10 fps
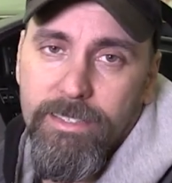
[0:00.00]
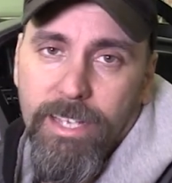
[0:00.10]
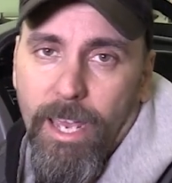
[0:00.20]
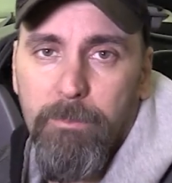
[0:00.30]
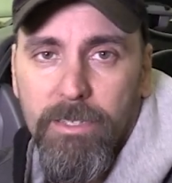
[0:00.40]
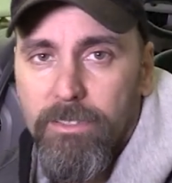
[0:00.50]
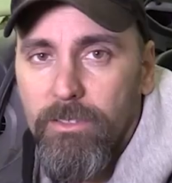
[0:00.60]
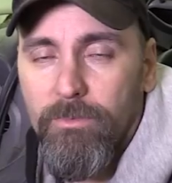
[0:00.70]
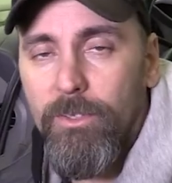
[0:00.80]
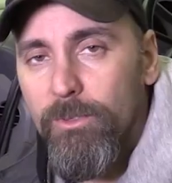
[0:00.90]
tap into
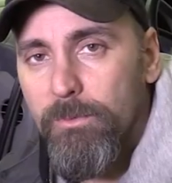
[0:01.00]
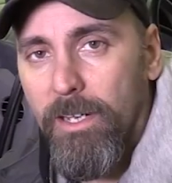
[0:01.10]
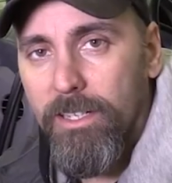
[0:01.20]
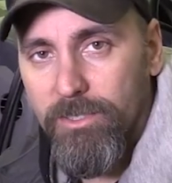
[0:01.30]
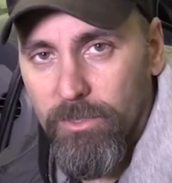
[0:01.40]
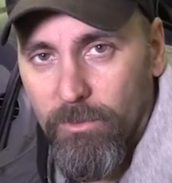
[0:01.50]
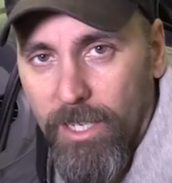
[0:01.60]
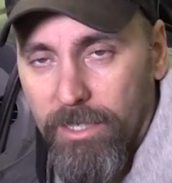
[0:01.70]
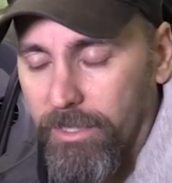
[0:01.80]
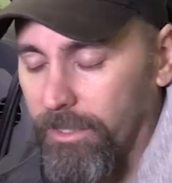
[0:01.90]
the fuse box
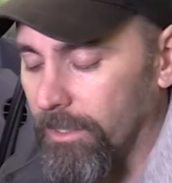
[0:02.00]
directly.